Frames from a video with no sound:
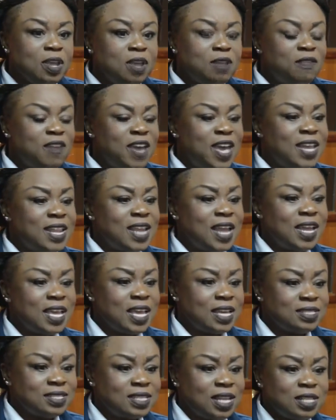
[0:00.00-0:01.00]
For
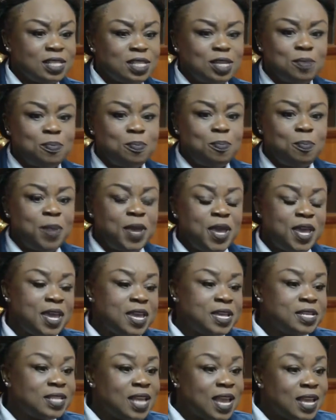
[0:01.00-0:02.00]
NIS, that they're
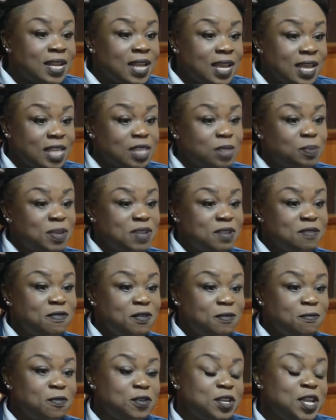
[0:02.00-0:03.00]
paying NIS
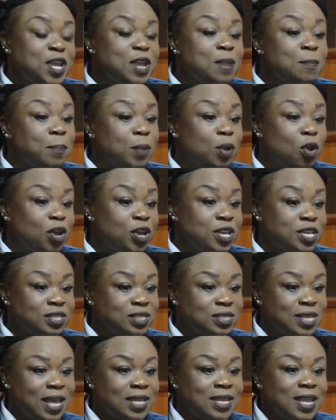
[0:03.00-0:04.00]
benefit for the employees.
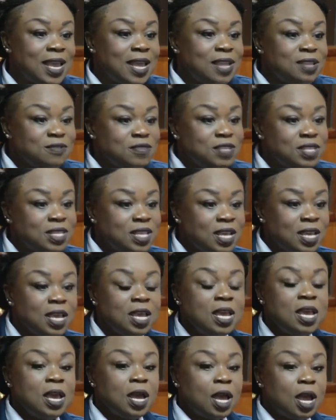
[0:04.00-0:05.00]
So at the end of the day,
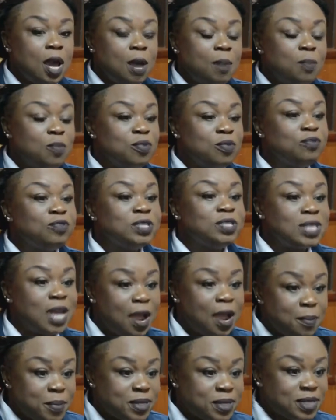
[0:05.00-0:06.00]
come
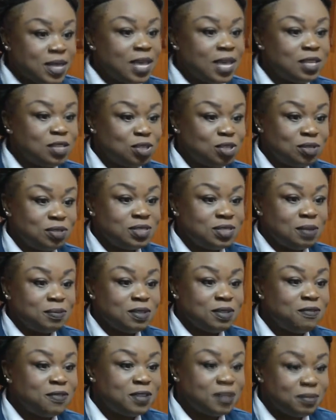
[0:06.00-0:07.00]
retirement age, there's
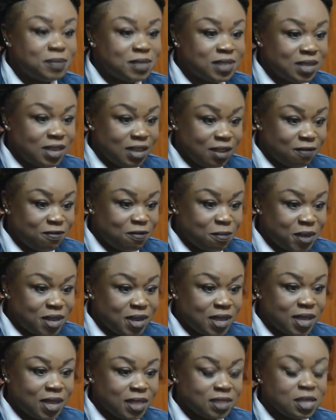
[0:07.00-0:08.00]
something for them to collect from
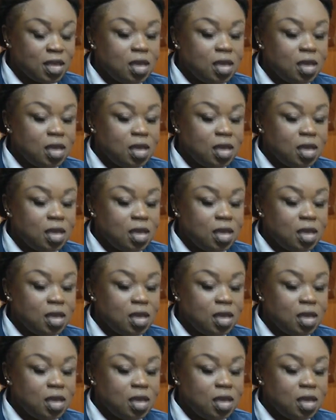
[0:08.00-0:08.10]
NIS.